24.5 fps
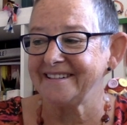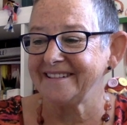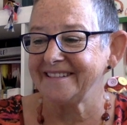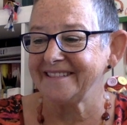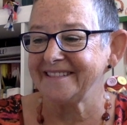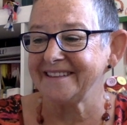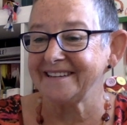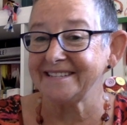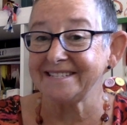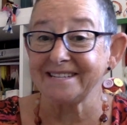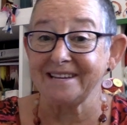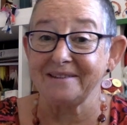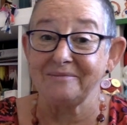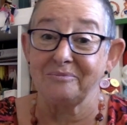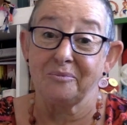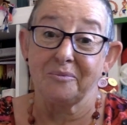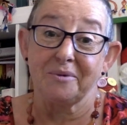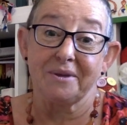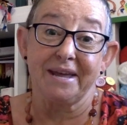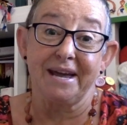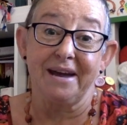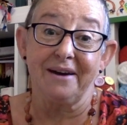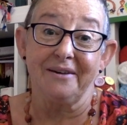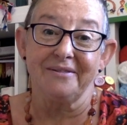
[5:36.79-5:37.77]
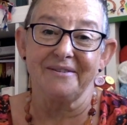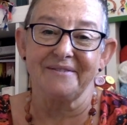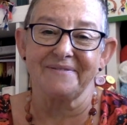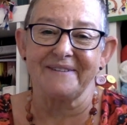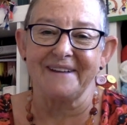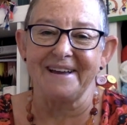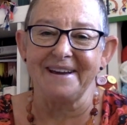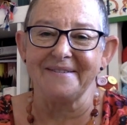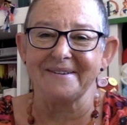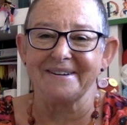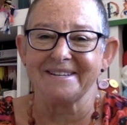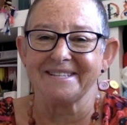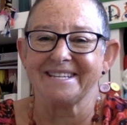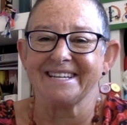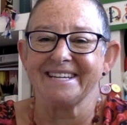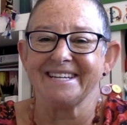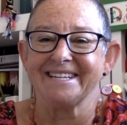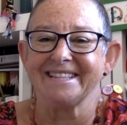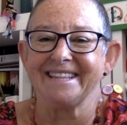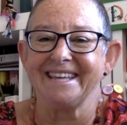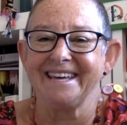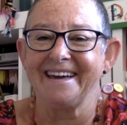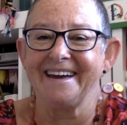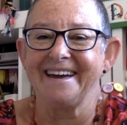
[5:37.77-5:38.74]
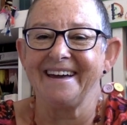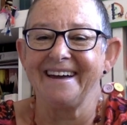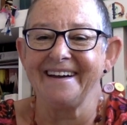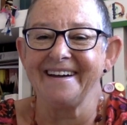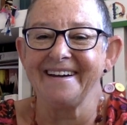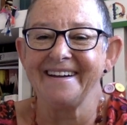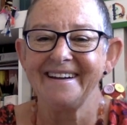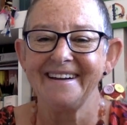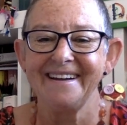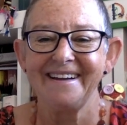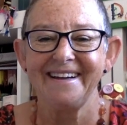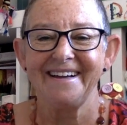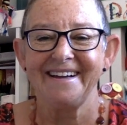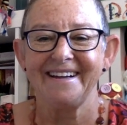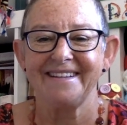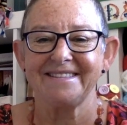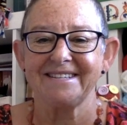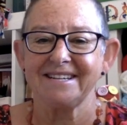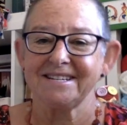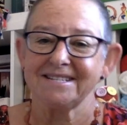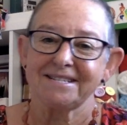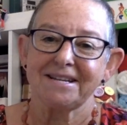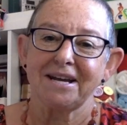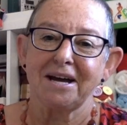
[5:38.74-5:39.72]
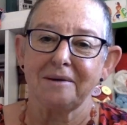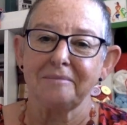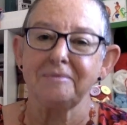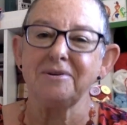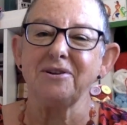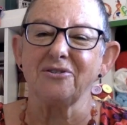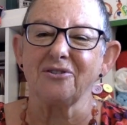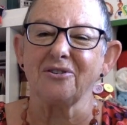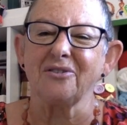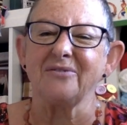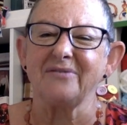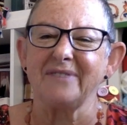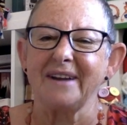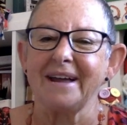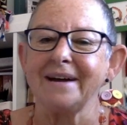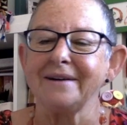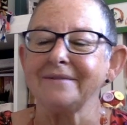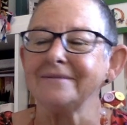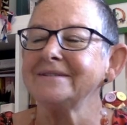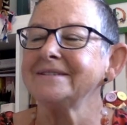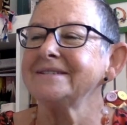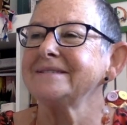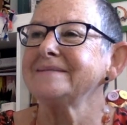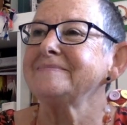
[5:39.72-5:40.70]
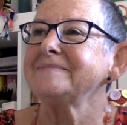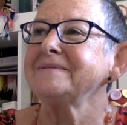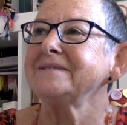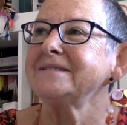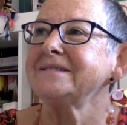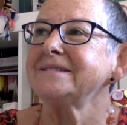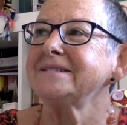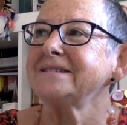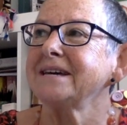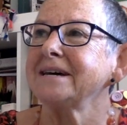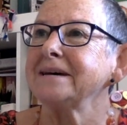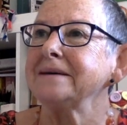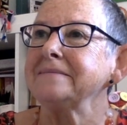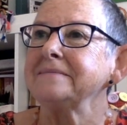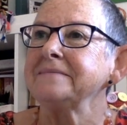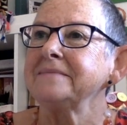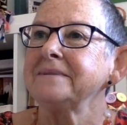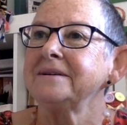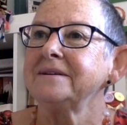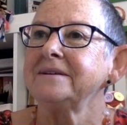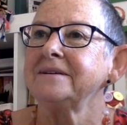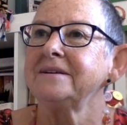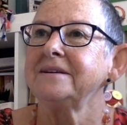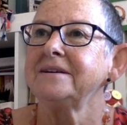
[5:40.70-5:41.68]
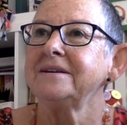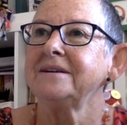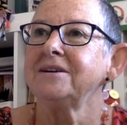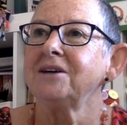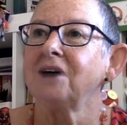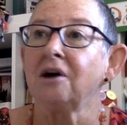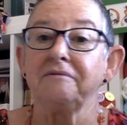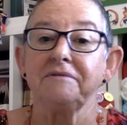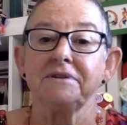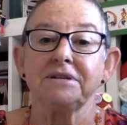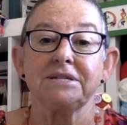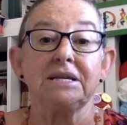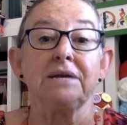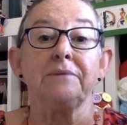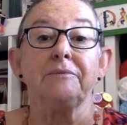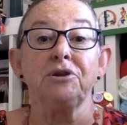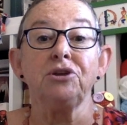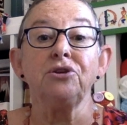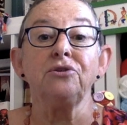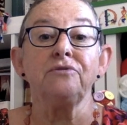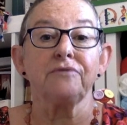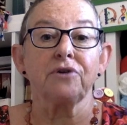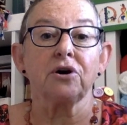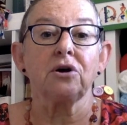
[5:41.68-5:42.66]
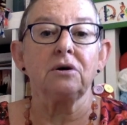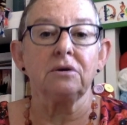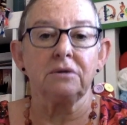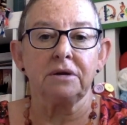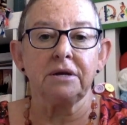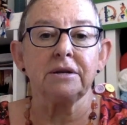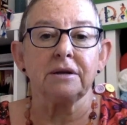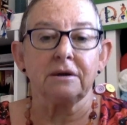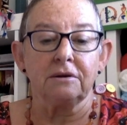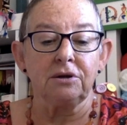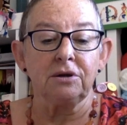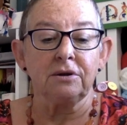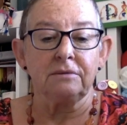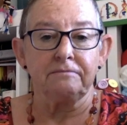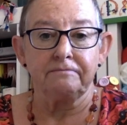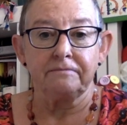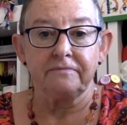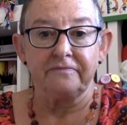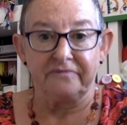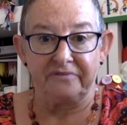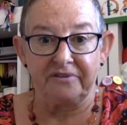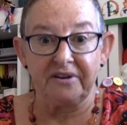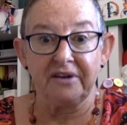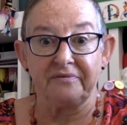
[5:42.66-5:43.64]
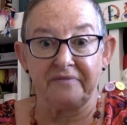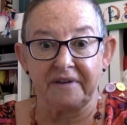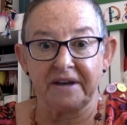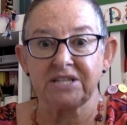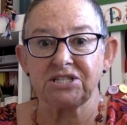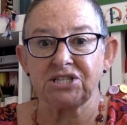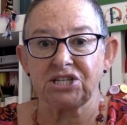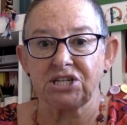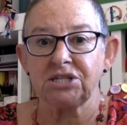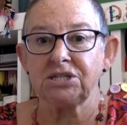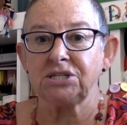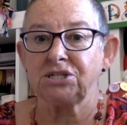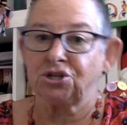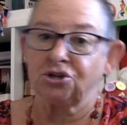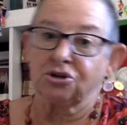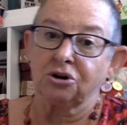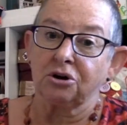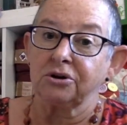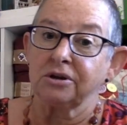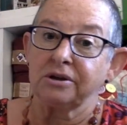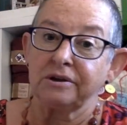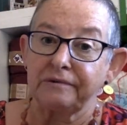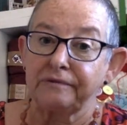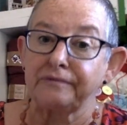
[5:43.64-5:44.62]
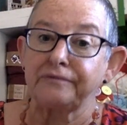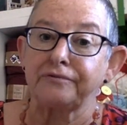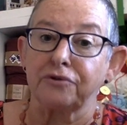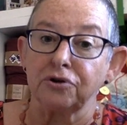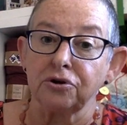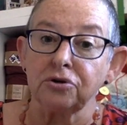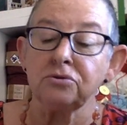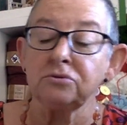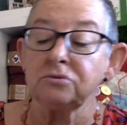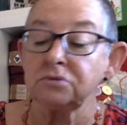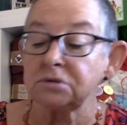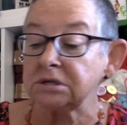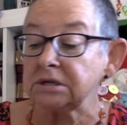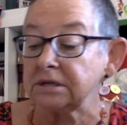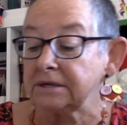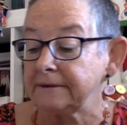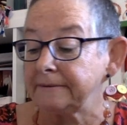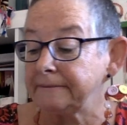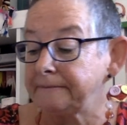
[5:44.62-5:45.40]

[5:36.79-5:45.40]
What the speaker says: That's even without the flowers in there. It does help when you've got flowers, but obviously when you've got, your veggies, you've got your fruit.